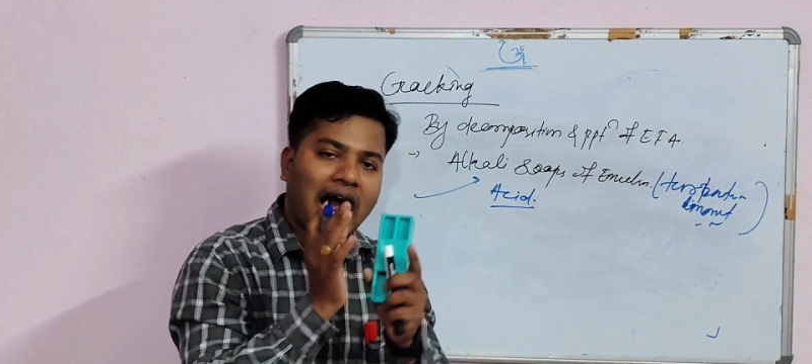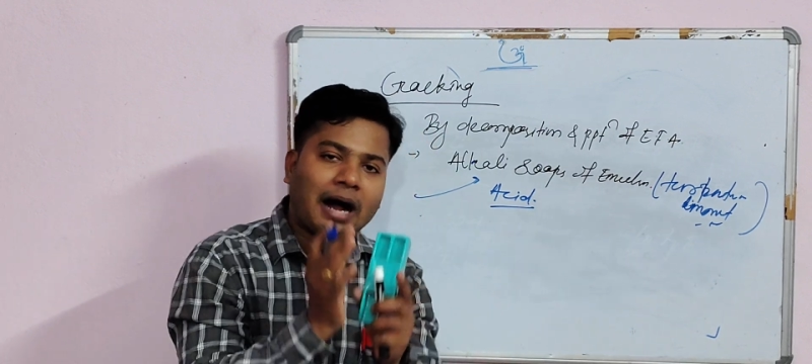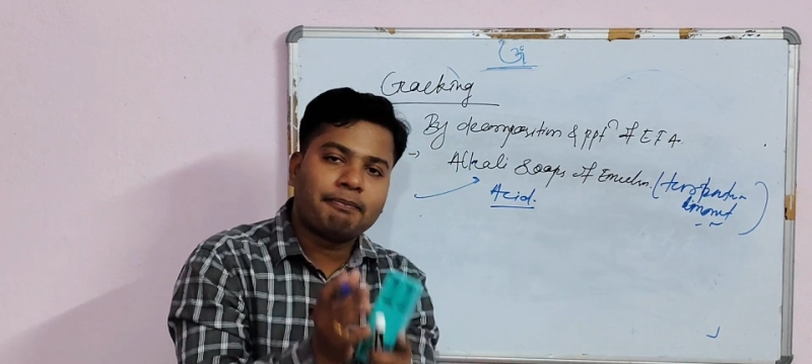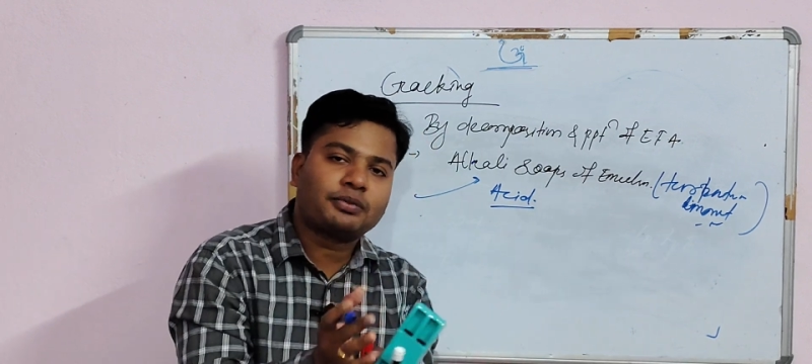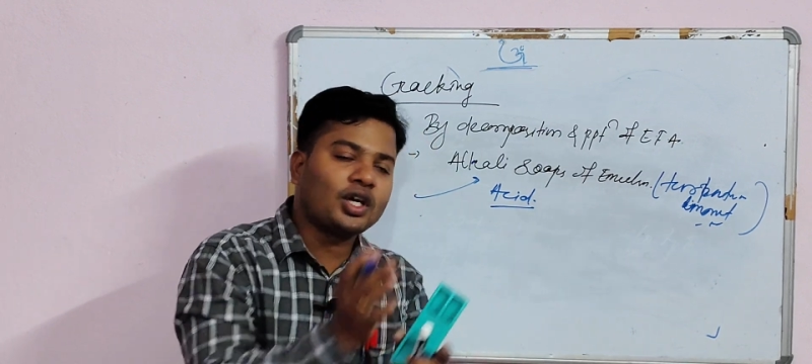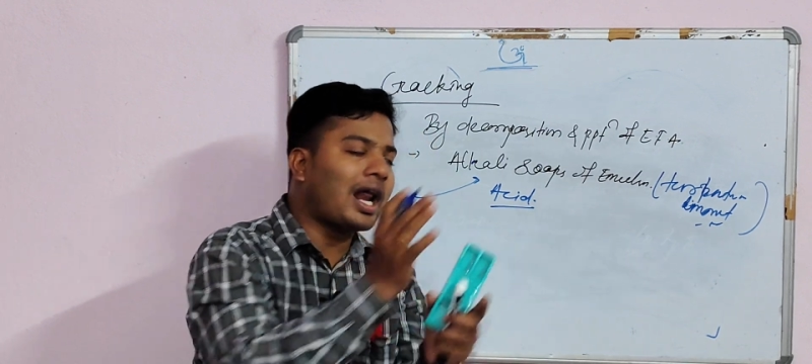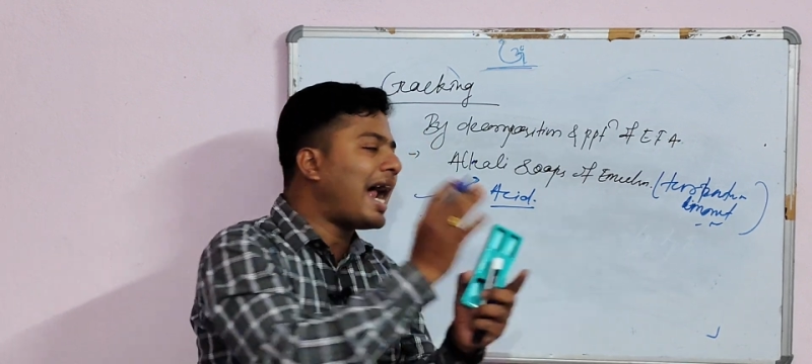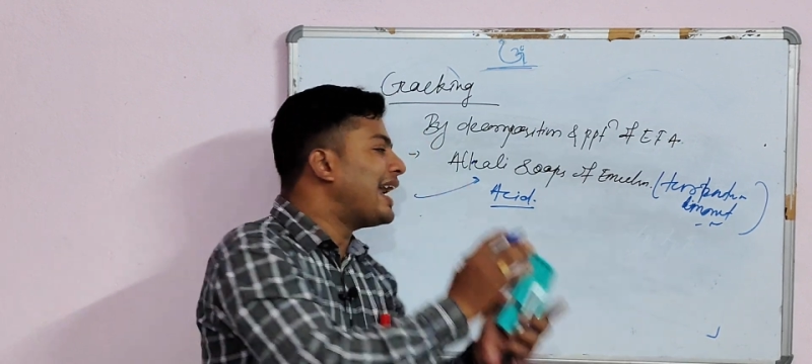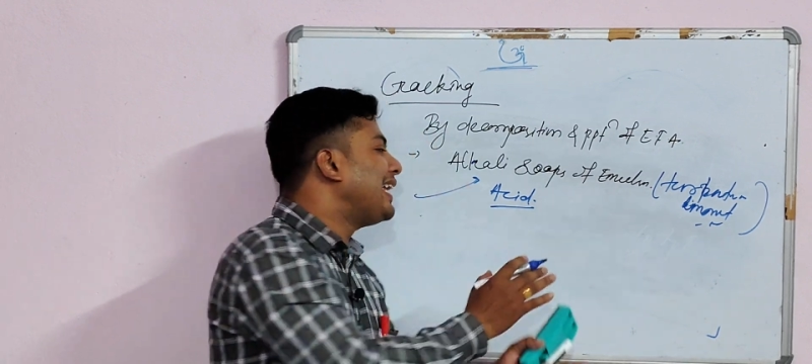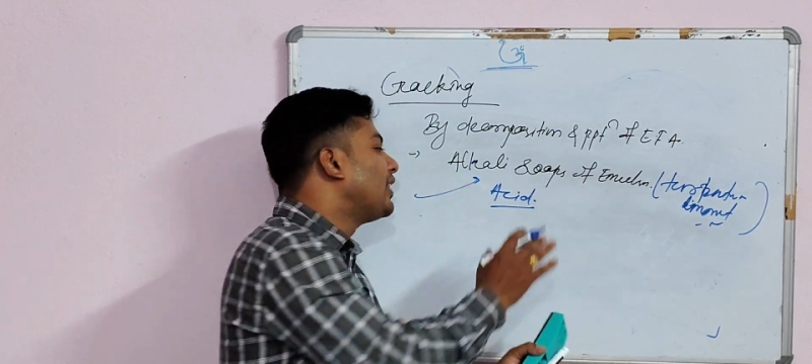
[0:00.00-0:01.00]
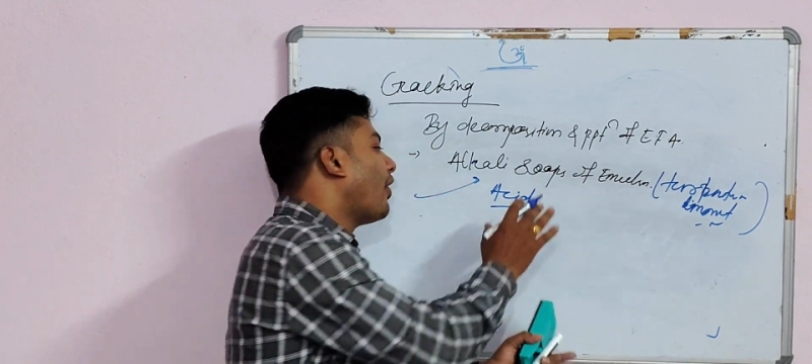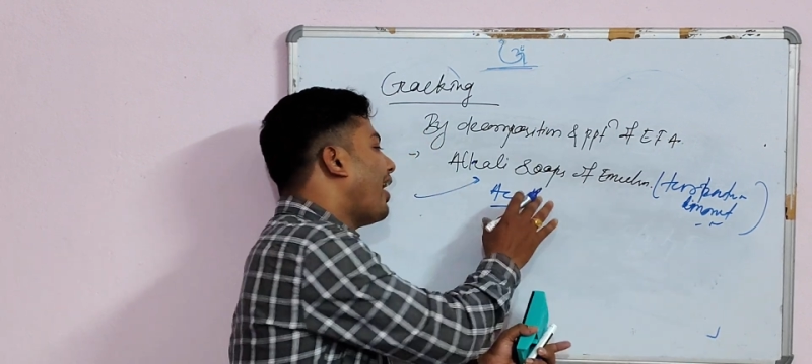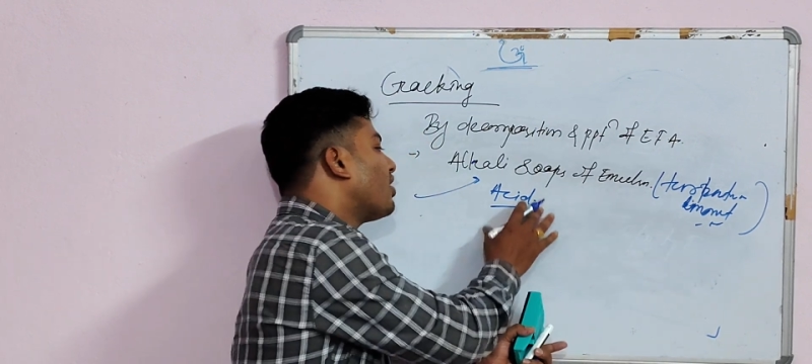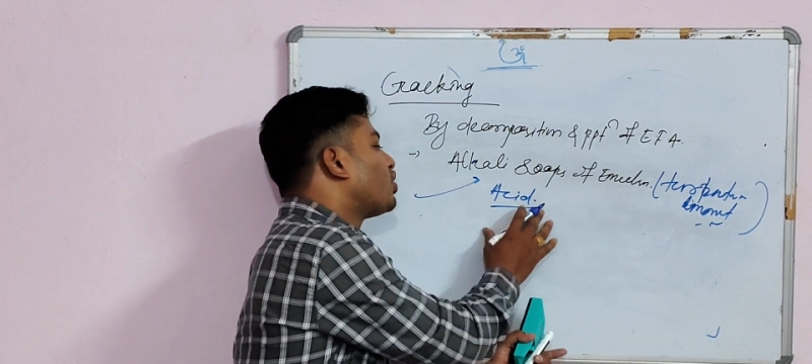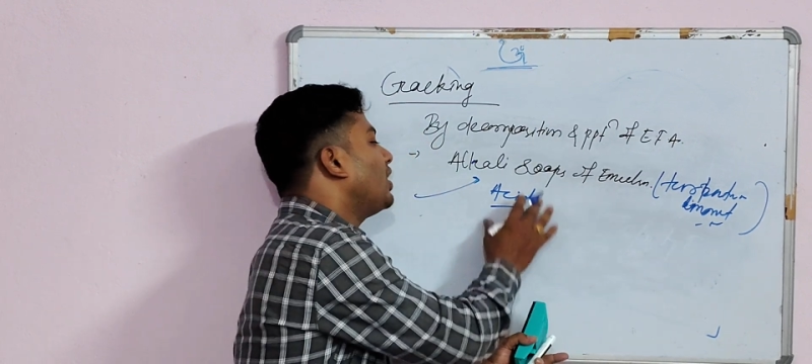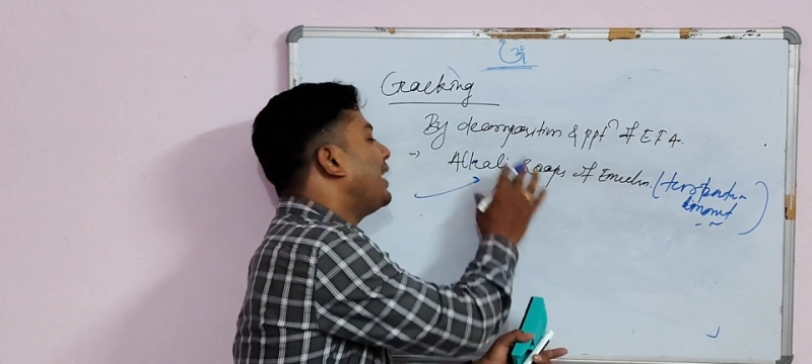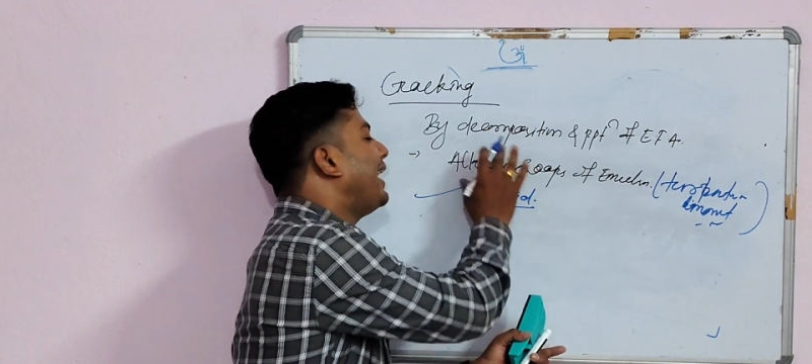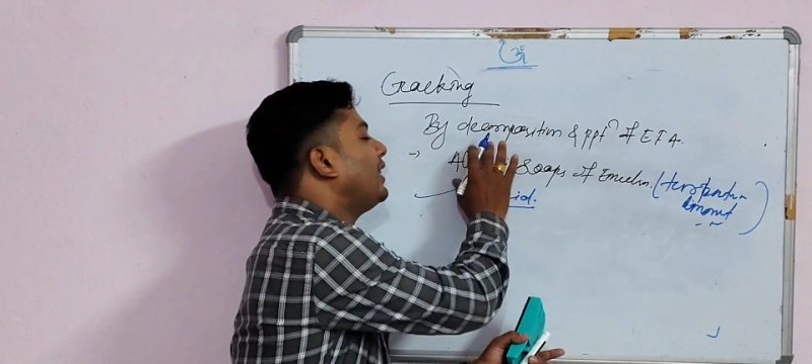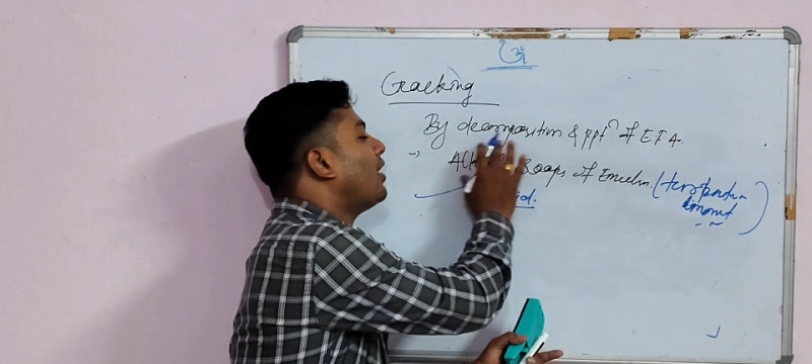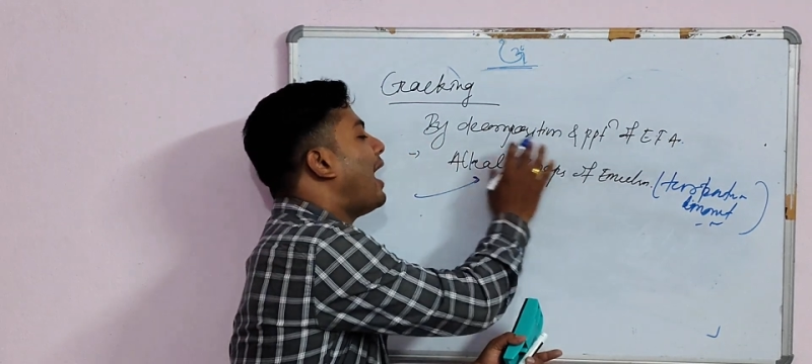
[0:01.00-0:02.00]
after adding the acid
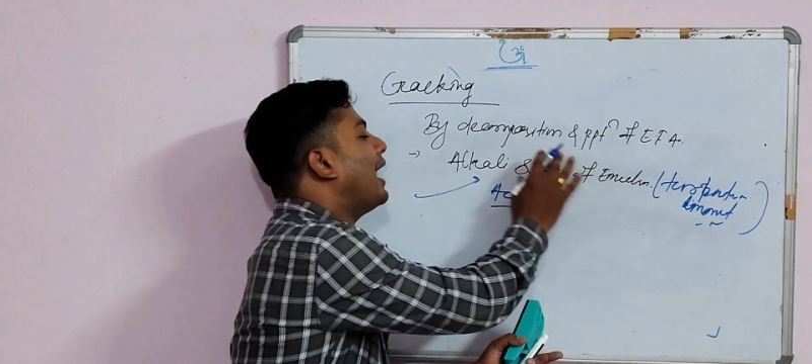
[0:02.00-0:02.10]
in the